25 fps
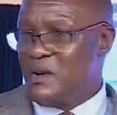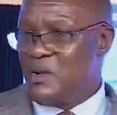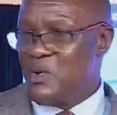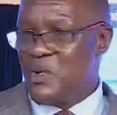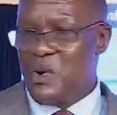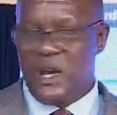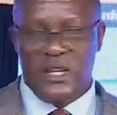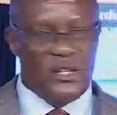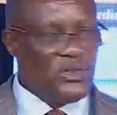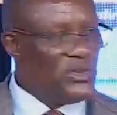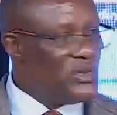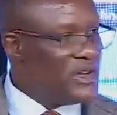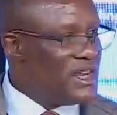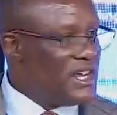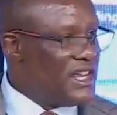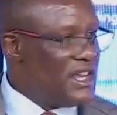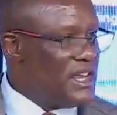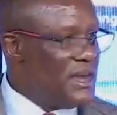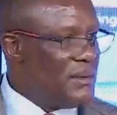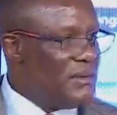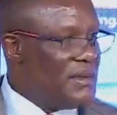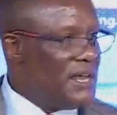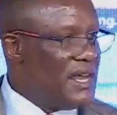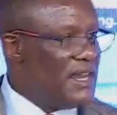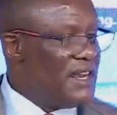Why should
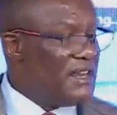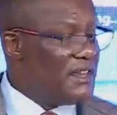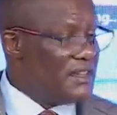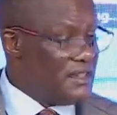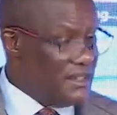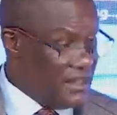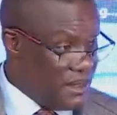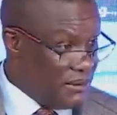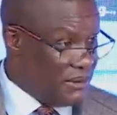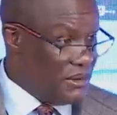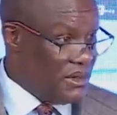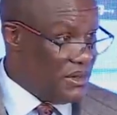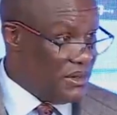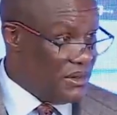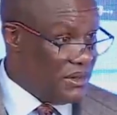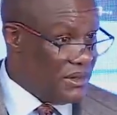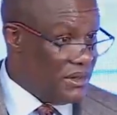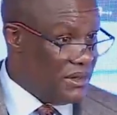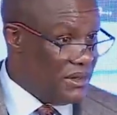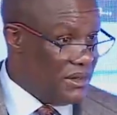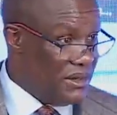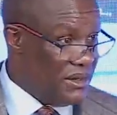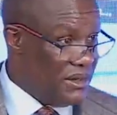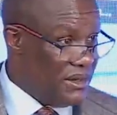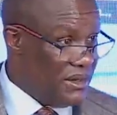Kenya be an exception?
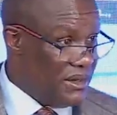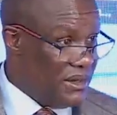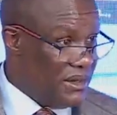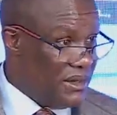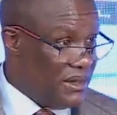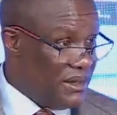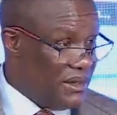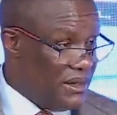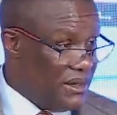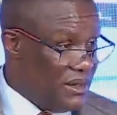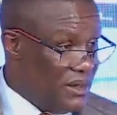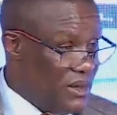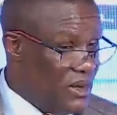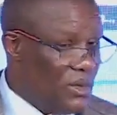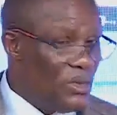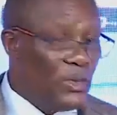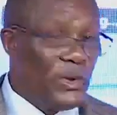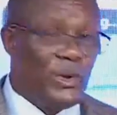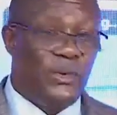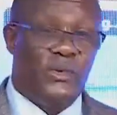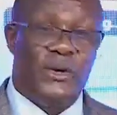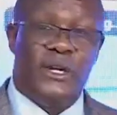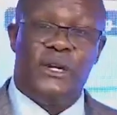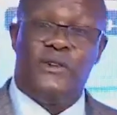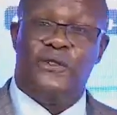
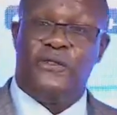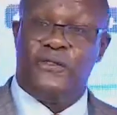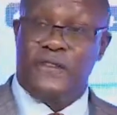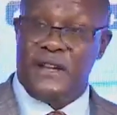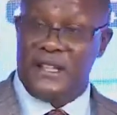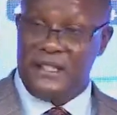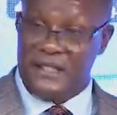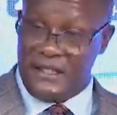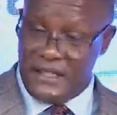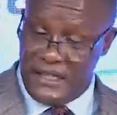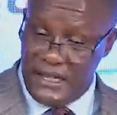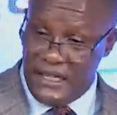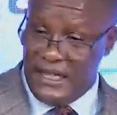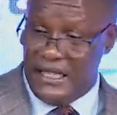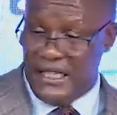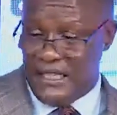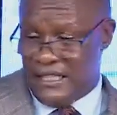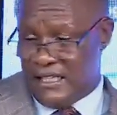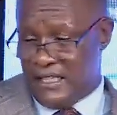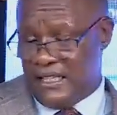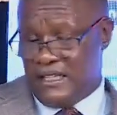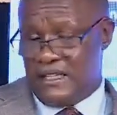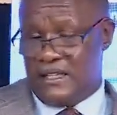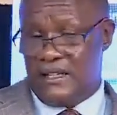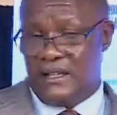We will
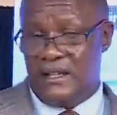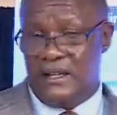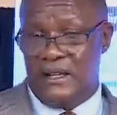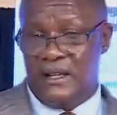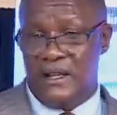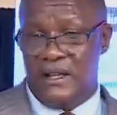facilitate